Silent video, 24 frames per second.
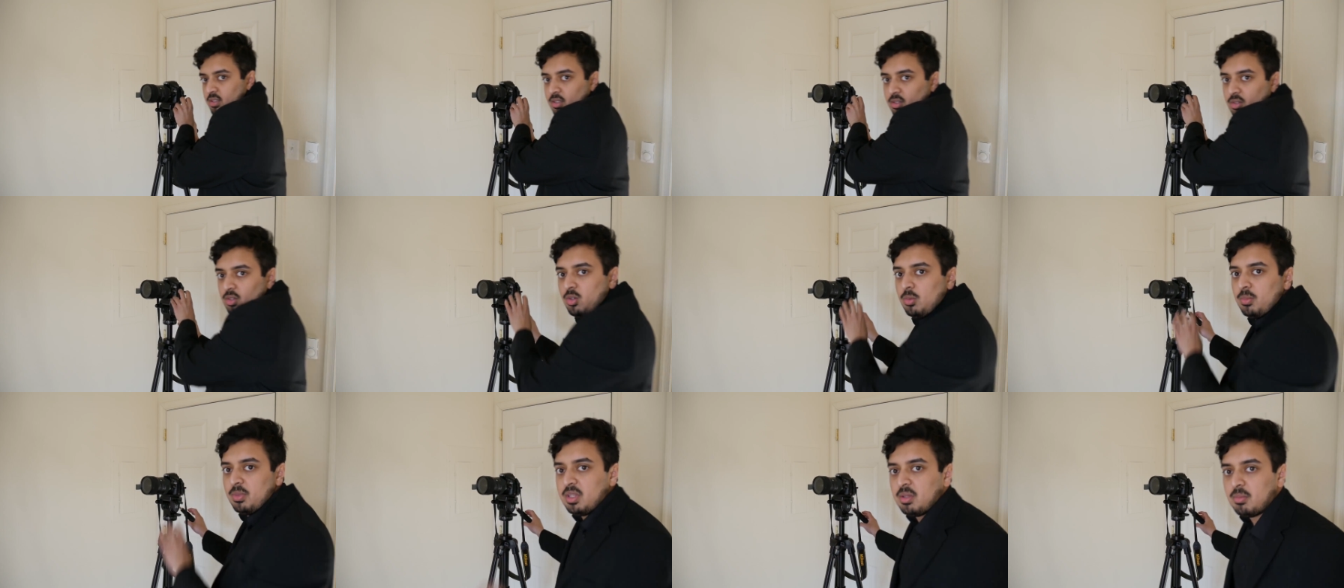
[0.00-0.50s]
The
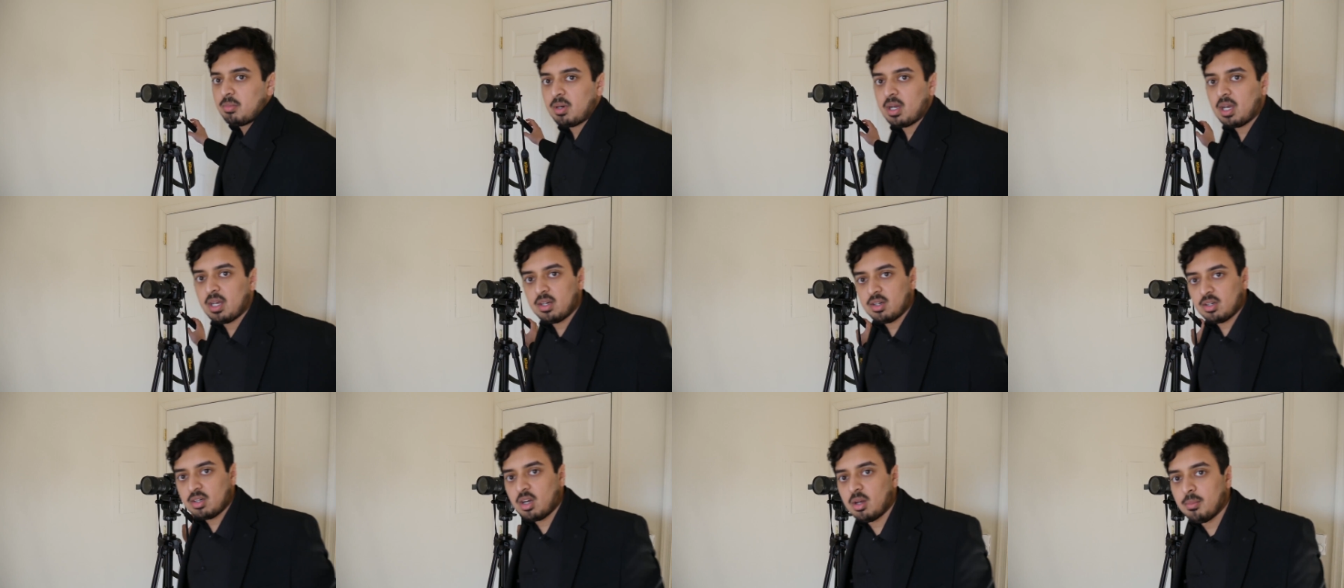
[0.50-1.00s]
groom and the
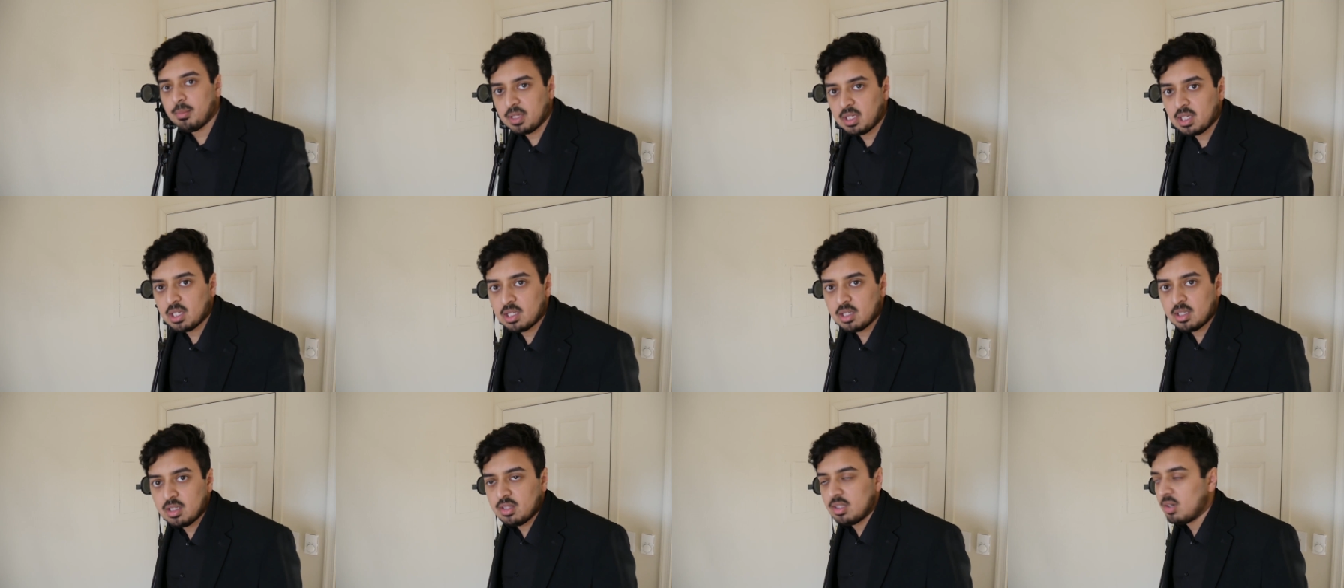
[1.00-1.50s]
bride are coming
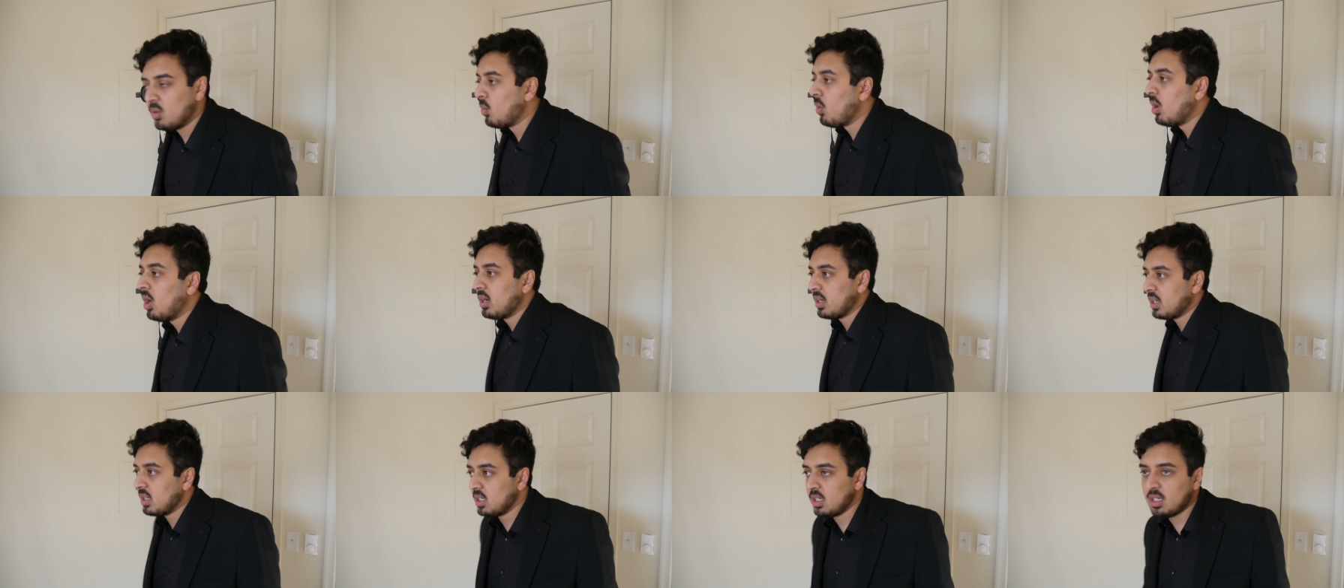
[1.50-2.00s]
in. They're
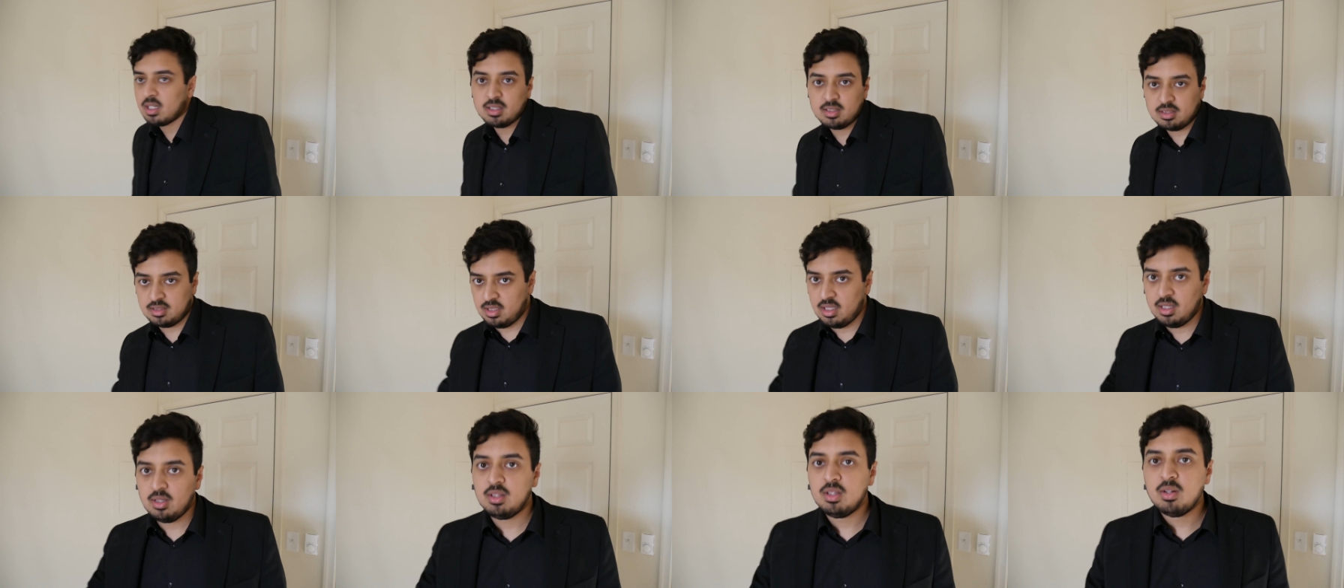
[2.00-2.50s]
walking in,
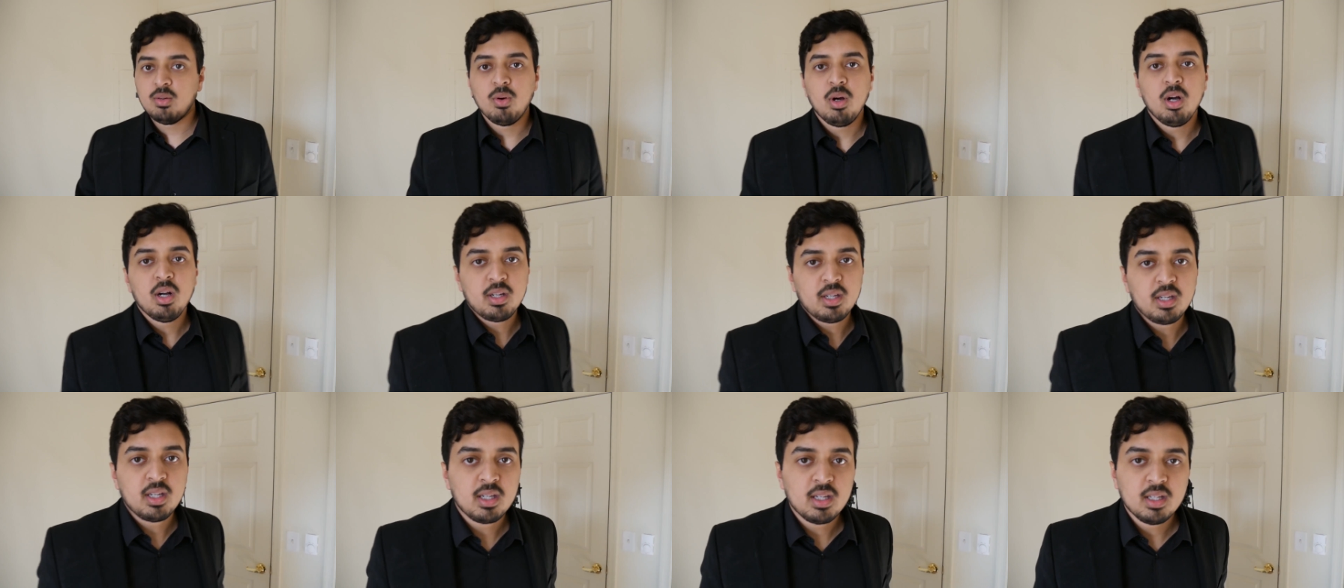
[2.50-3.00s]
say they're
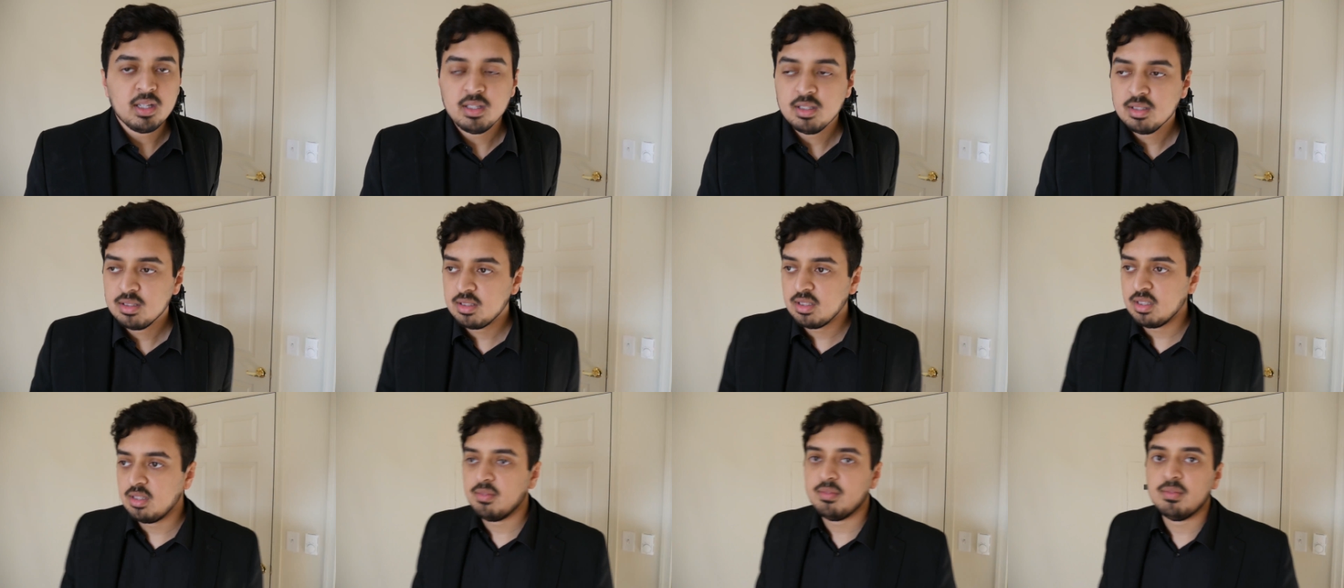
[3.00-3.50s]
walking in
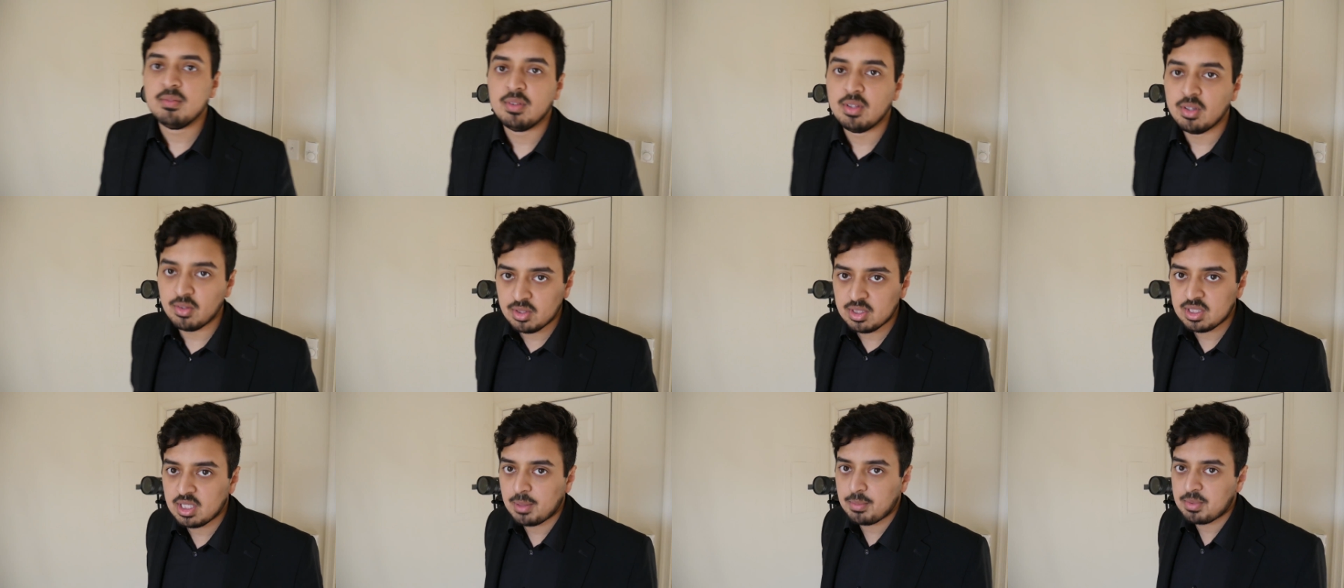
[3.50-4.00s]
to the
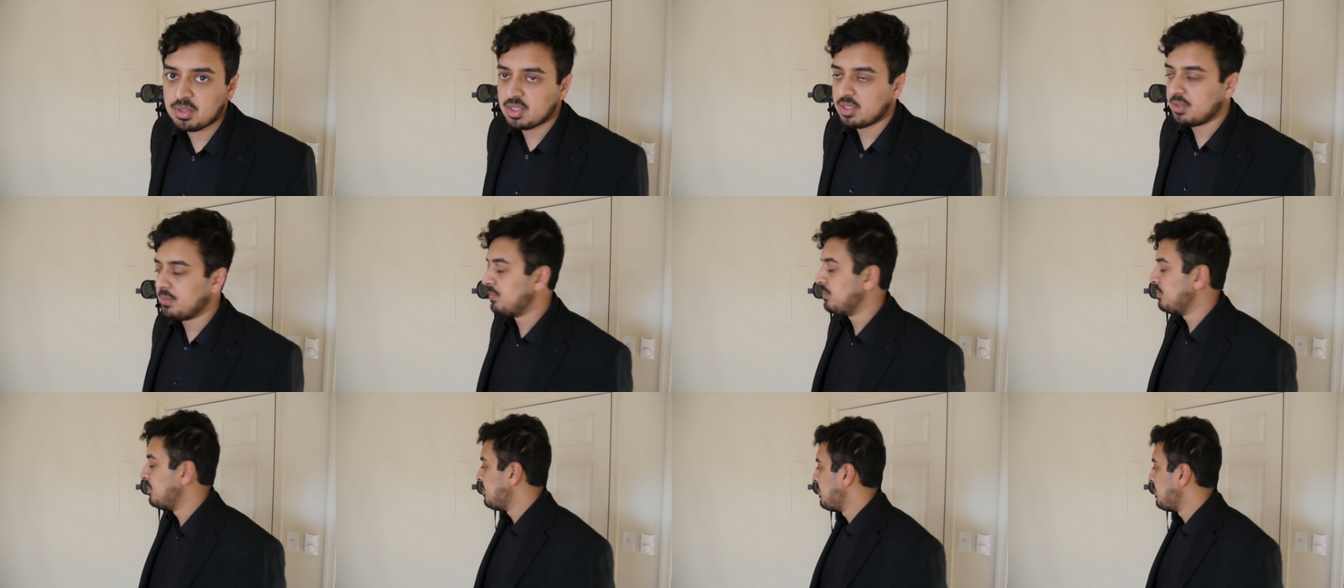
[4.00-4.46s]
reception.